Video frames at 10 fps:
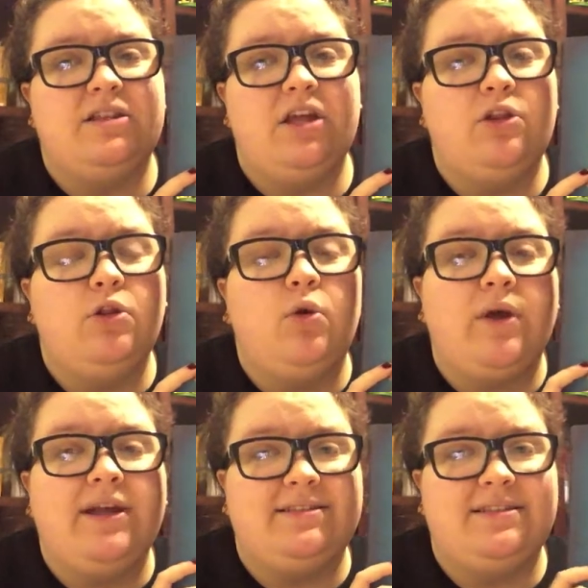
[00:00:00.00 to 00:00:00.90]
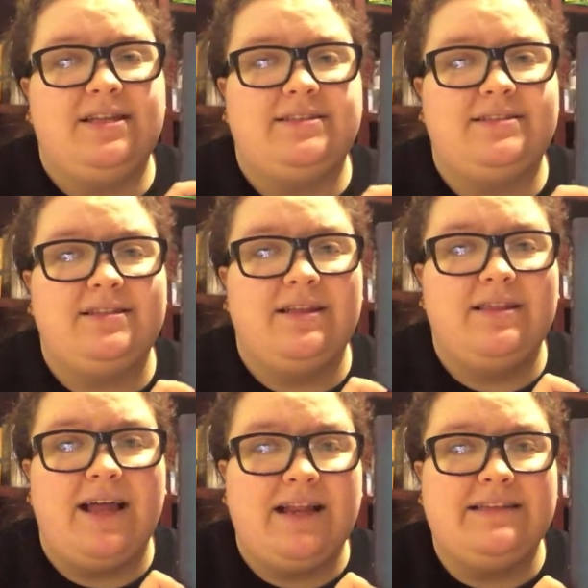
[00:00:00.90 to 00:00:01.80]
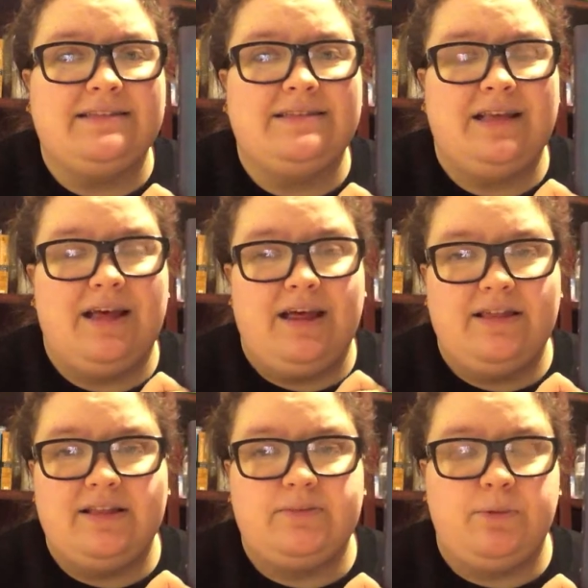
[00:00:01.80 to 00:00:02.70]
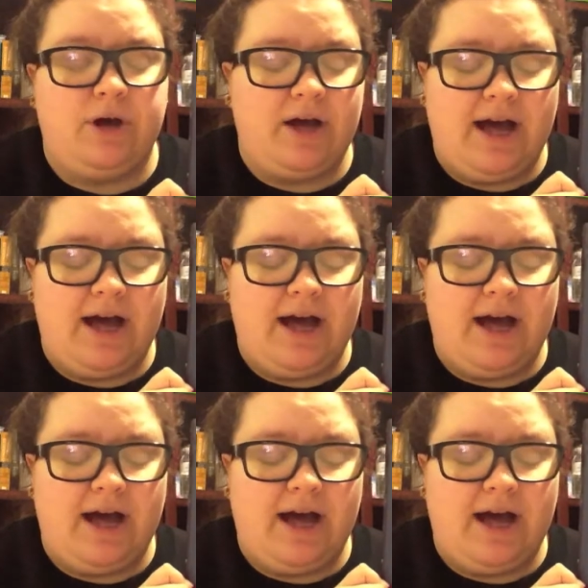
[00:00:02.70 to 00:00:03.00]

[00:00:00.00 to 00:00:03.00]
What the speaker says: the gloriousness that is this book.